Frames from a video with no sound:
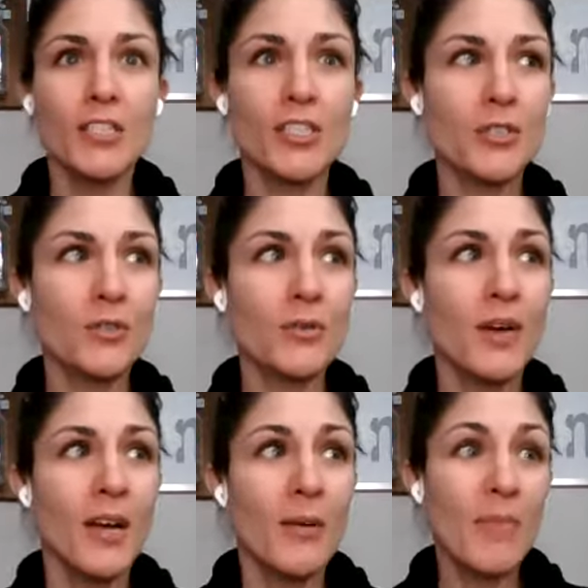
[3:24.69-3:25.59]

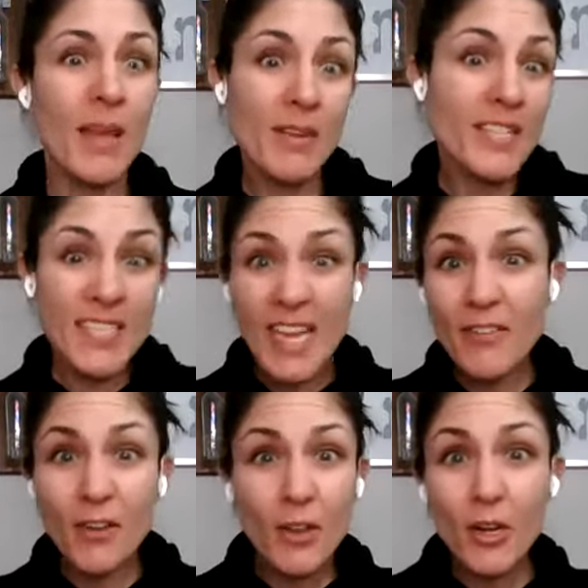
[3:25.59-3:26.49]
to maybe
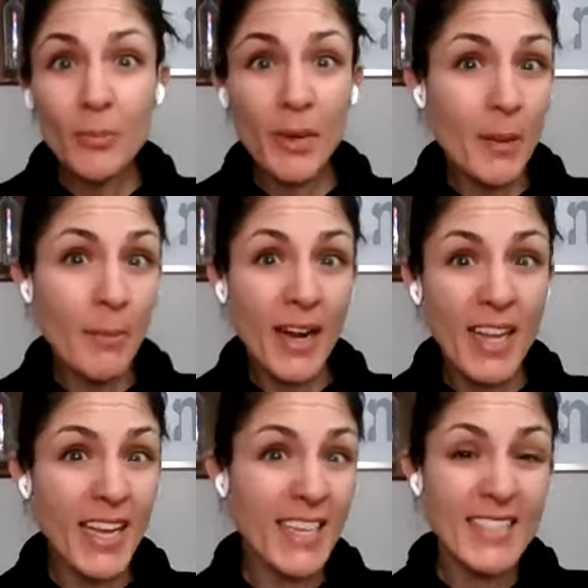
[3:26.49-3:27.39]
save a little bit of
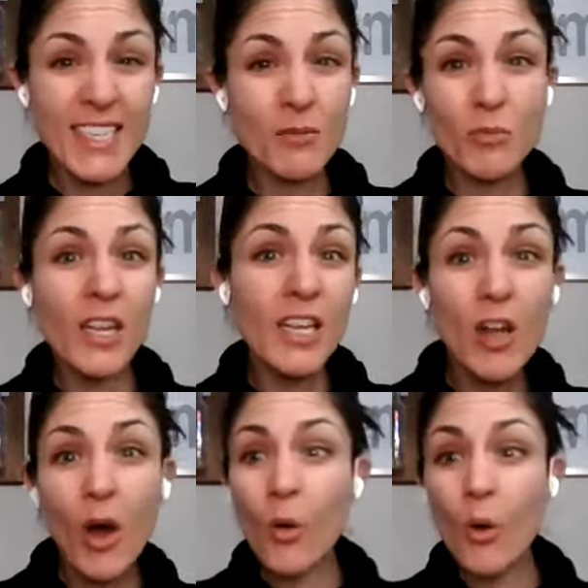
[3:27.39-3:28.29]
money, and didn't really
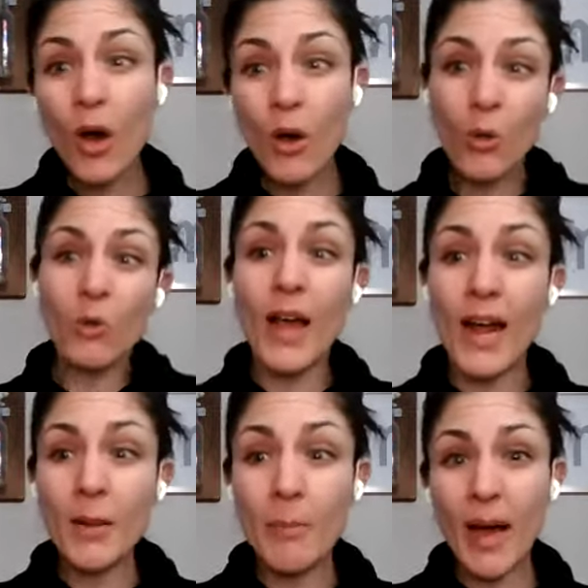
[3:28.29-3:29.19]
know a whole
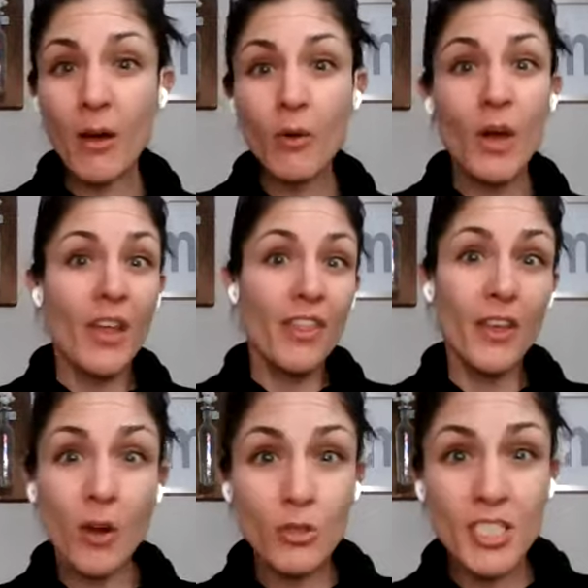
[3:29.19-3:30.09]
lot about
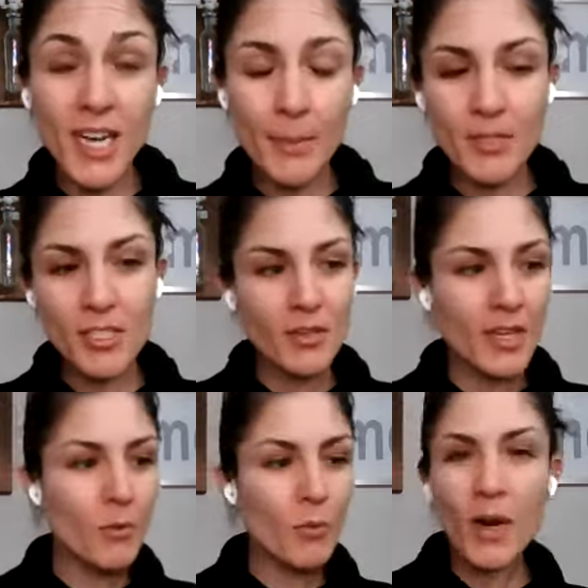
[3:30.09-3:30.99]
the coaching
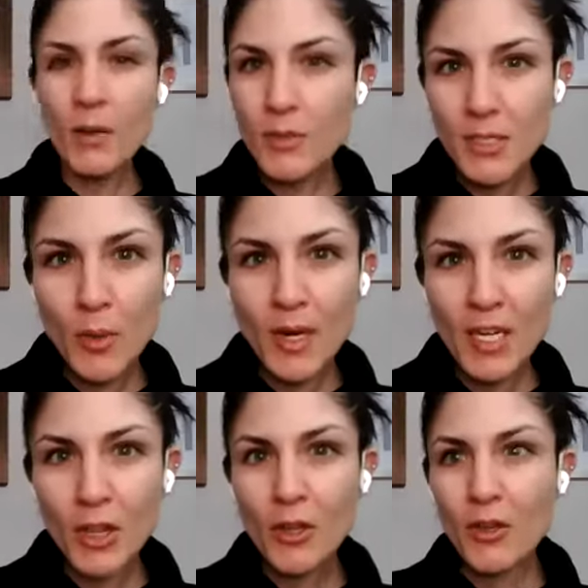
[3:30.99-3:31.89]
opportunity, what it was going
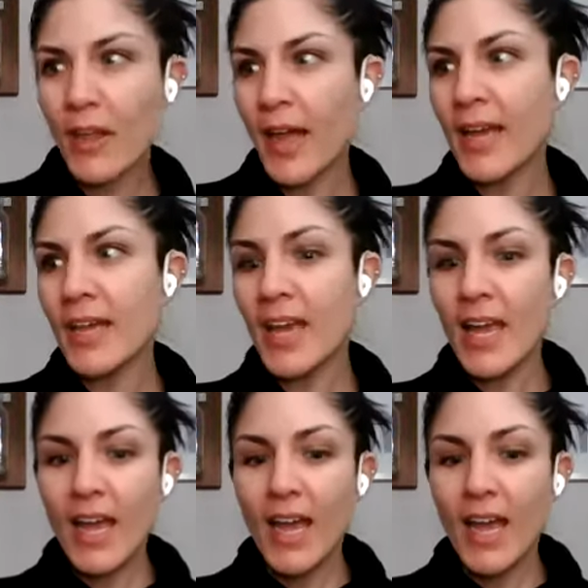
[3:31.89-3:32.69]
to look like.